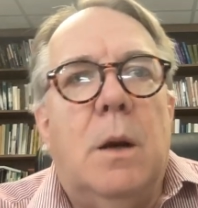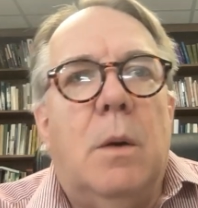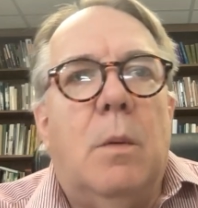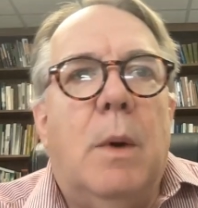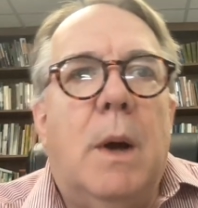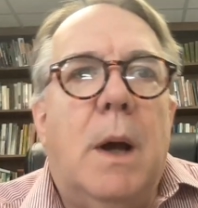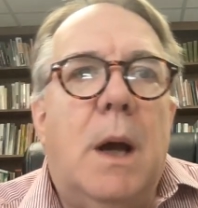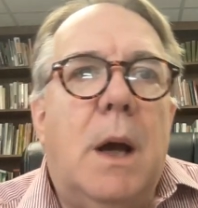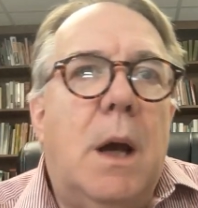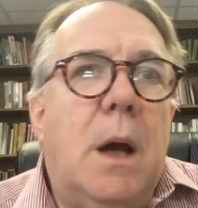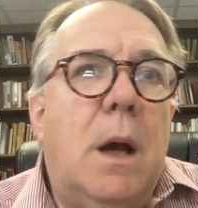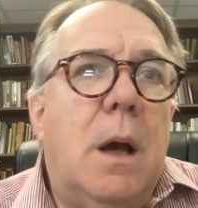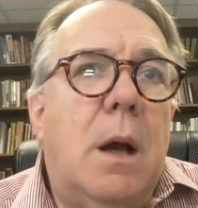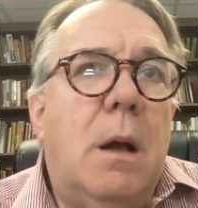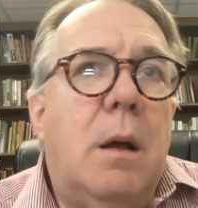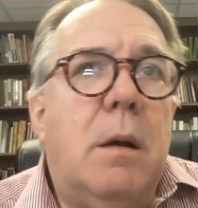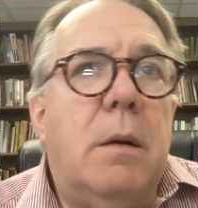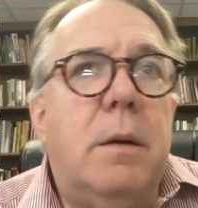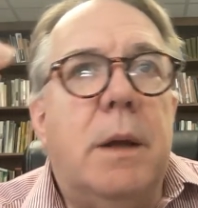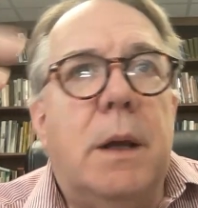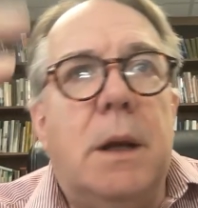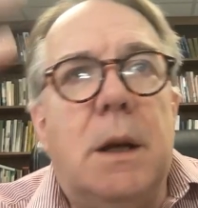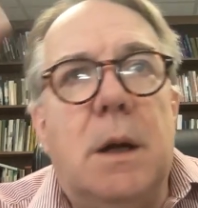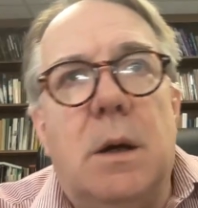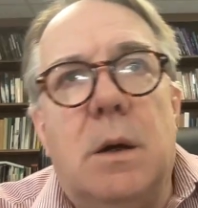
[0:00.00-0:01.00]
well,
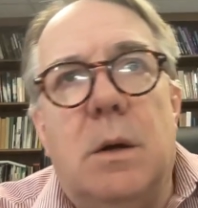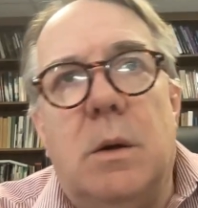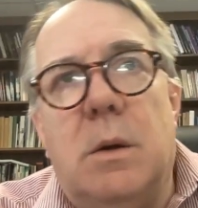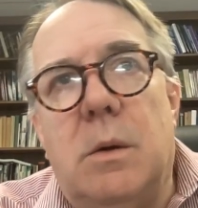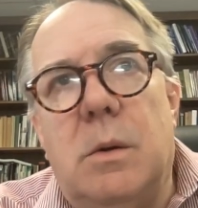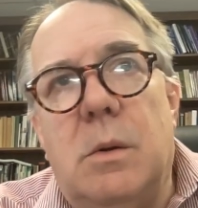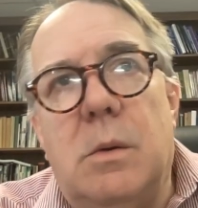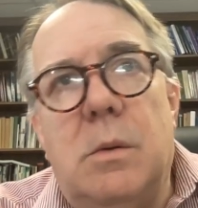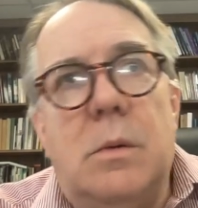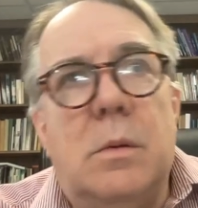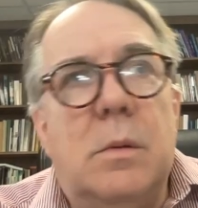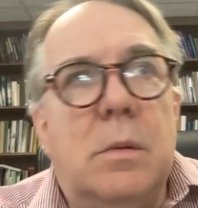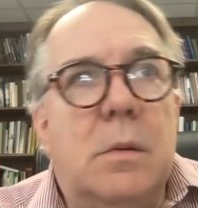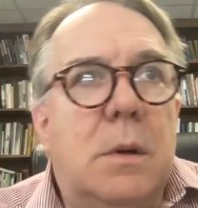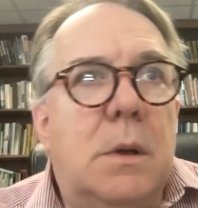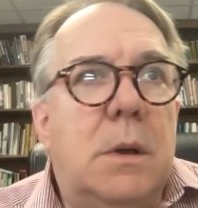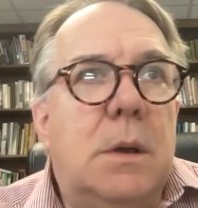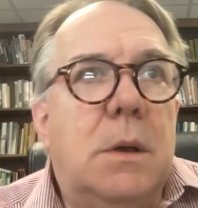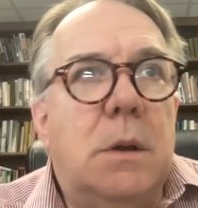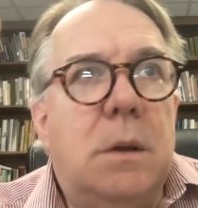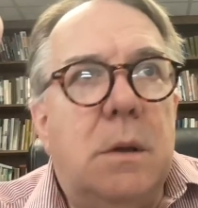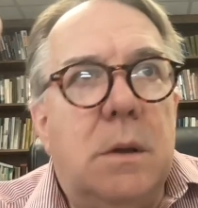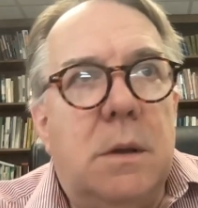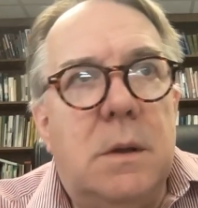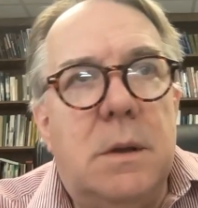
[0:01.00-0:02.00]
you know,
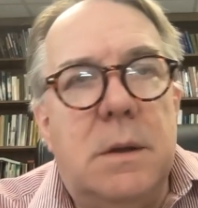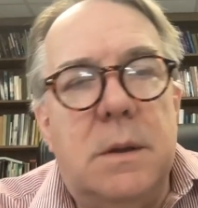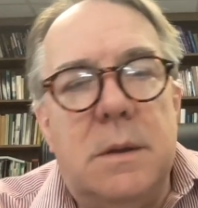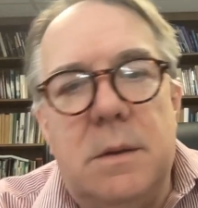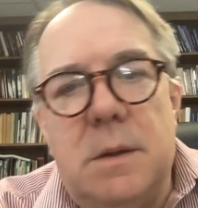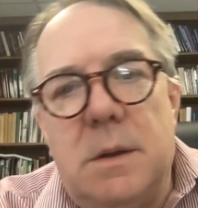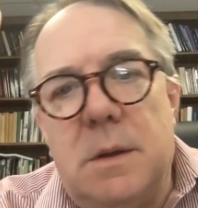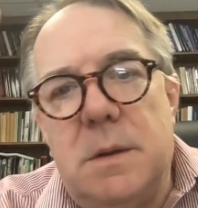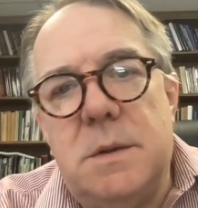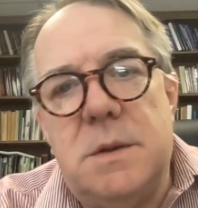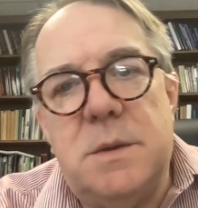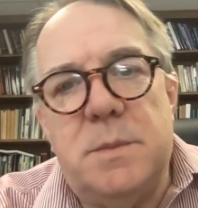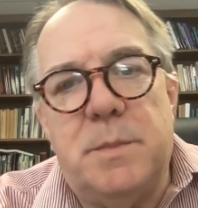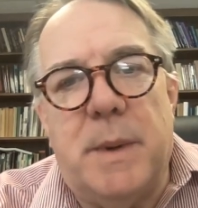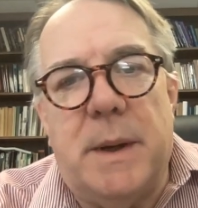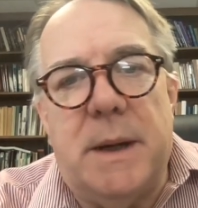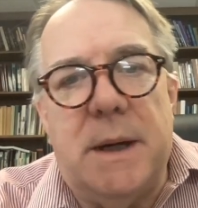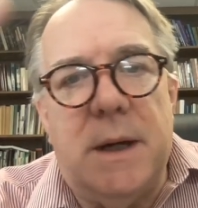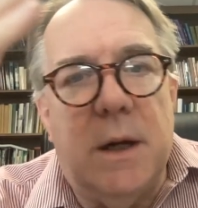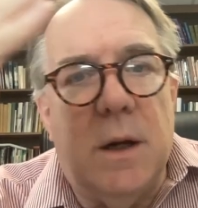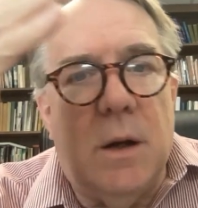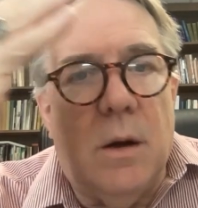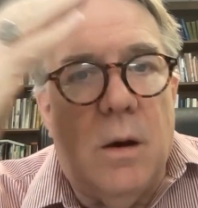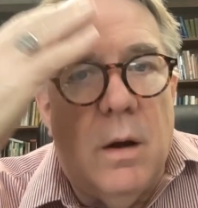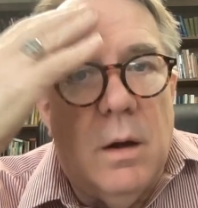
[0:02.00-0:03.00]
uh, spend
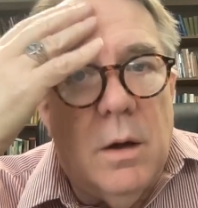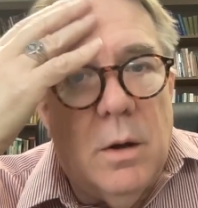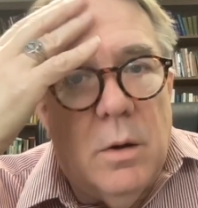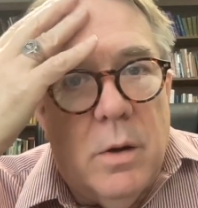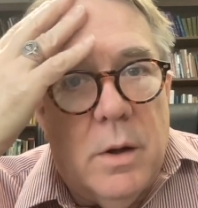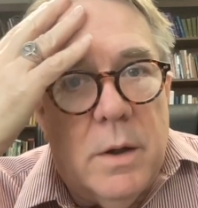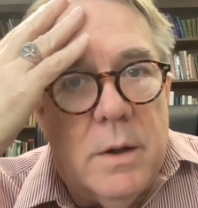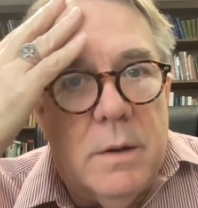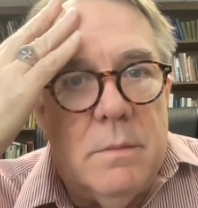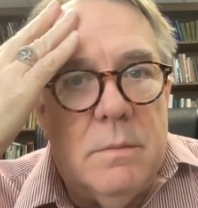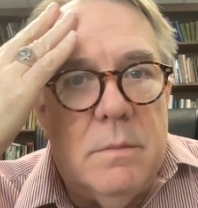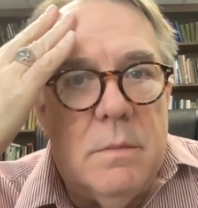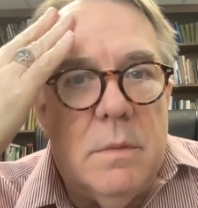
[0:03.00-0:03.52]
it all on